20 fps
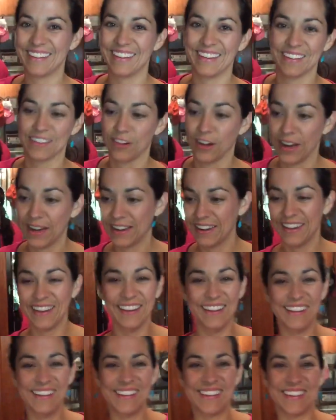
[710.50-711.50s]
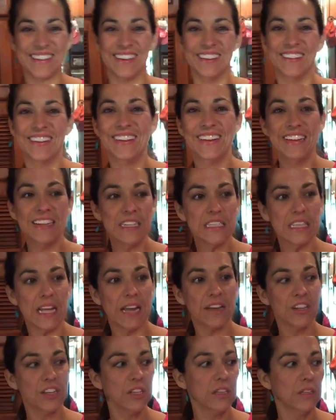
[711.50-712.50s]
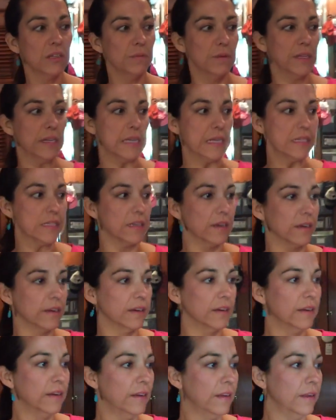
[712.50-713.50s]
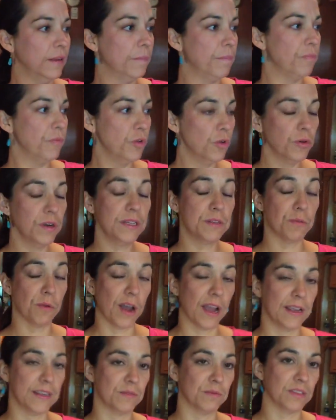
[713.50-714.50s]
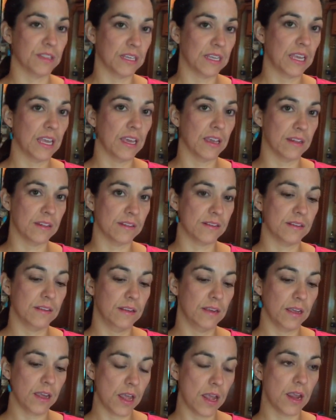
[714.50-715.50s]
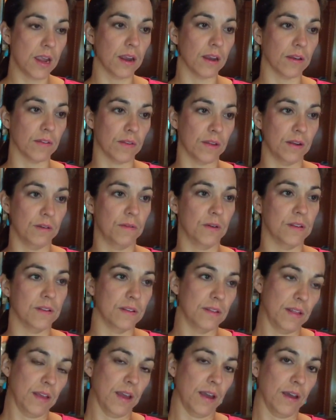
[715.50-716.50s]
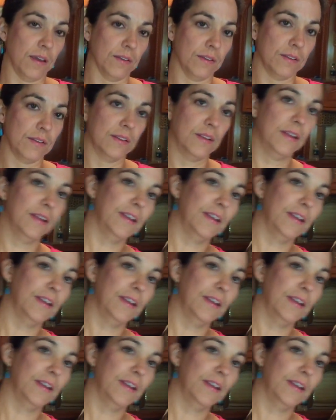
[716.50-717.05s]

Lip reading: It's great. So it's actually a little bit easier noise-wise with the kids here than it was in the house.